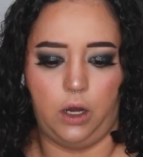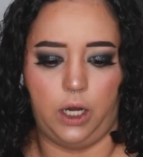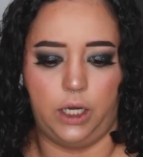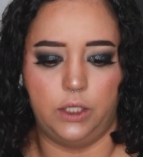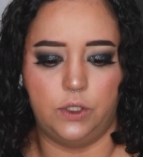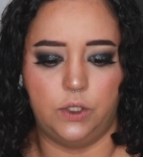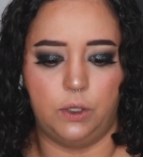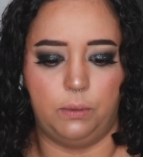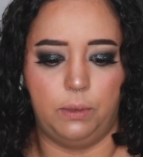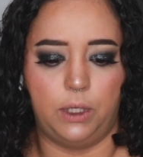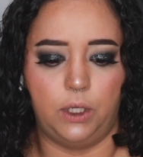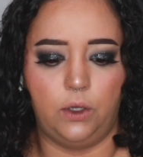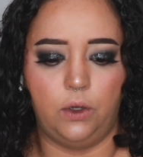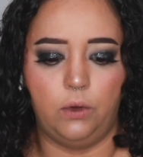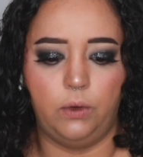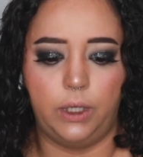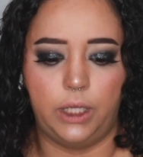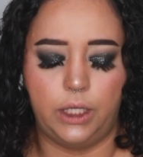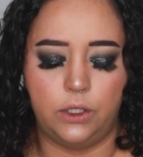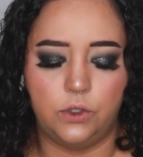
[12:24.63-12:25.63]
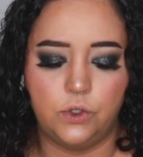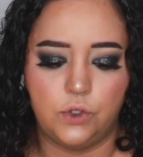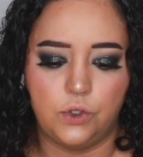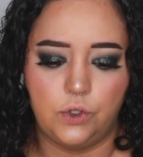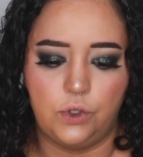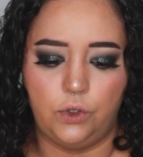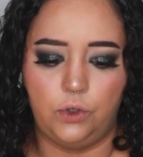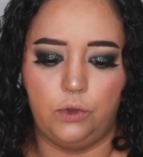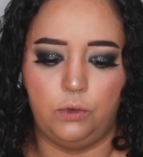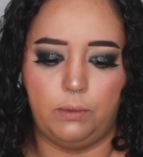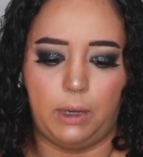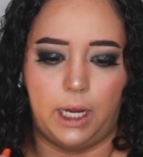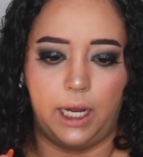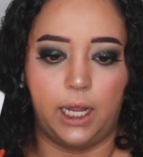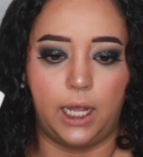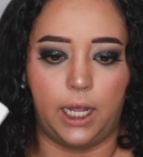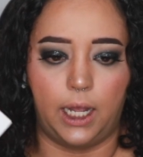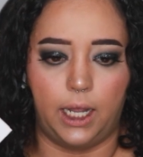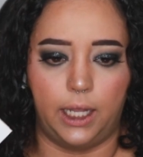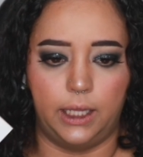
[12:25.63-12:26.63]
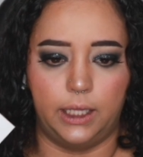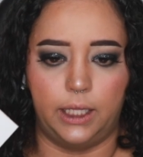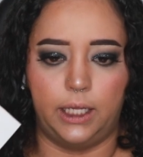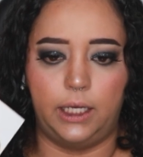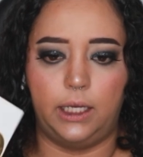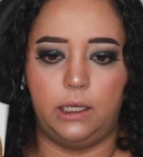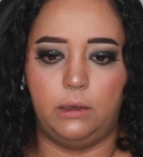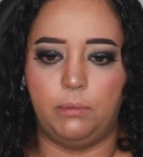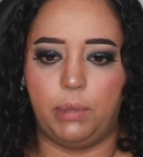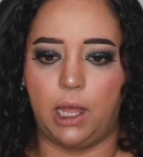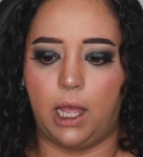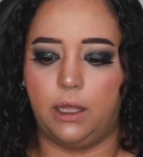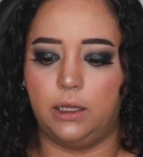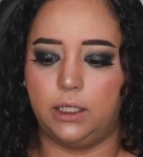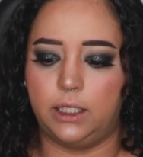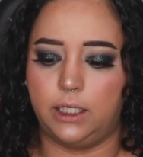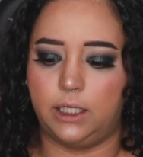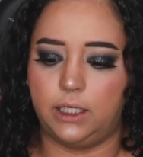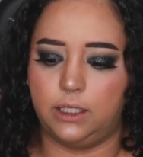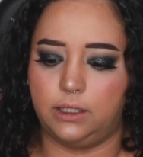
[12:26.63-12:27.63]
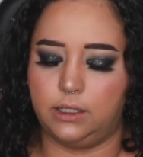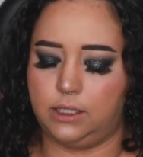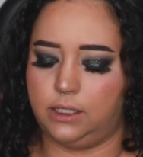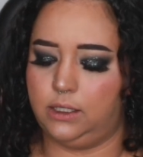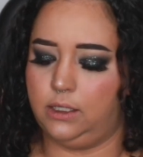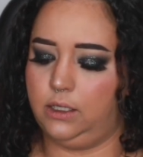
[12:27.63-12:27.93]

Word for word: Alright, so I'm gonna go into my highlighting palette,